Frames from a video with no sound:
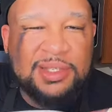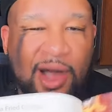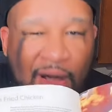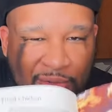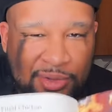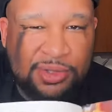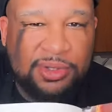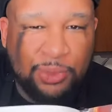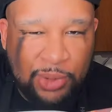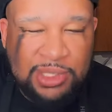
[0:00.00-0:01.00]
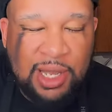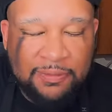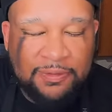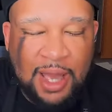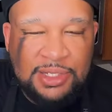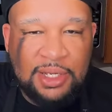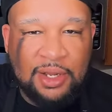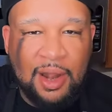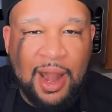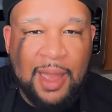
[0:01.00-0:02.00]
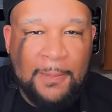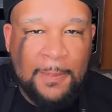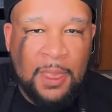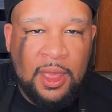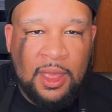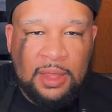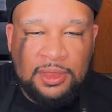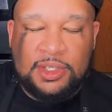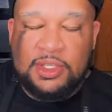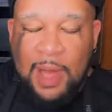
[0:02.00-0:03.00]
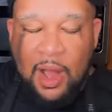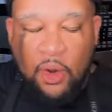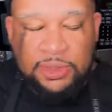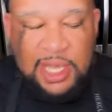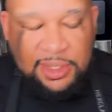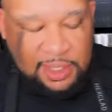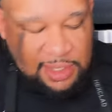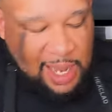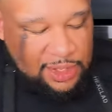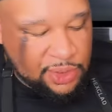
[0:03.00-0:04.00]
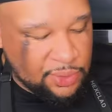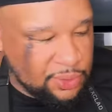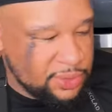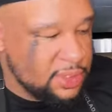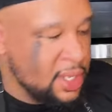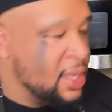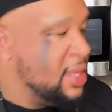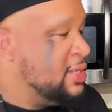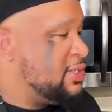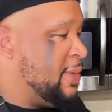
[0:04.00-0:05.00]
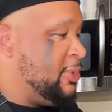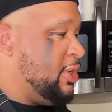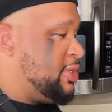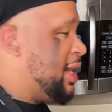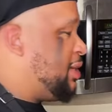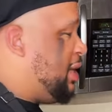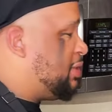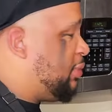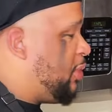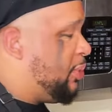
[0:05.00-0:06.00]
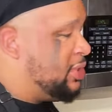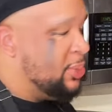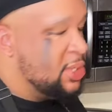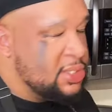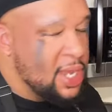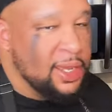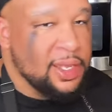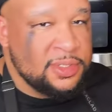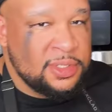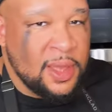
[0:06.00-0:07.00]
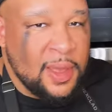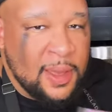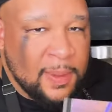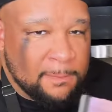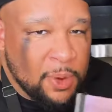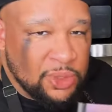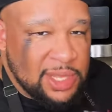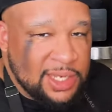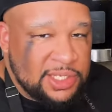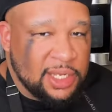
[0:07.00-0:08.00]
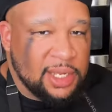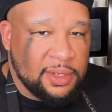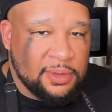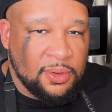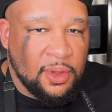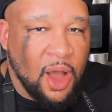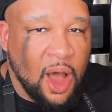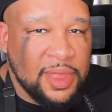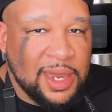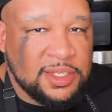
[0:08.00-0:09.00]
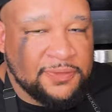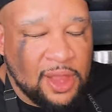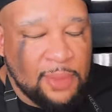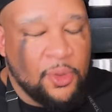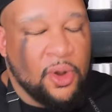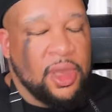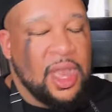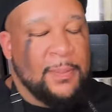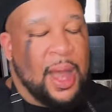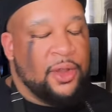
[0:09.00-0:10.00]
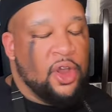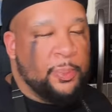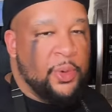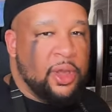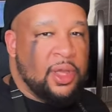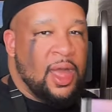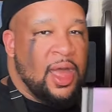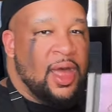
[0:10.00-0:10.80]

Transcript: This is Uncle's Louisiana fried chicken, all right? This is my own technique that I use. Similar technique to what we did with these nuggets, but with that chicken. All that is available in my cookbook.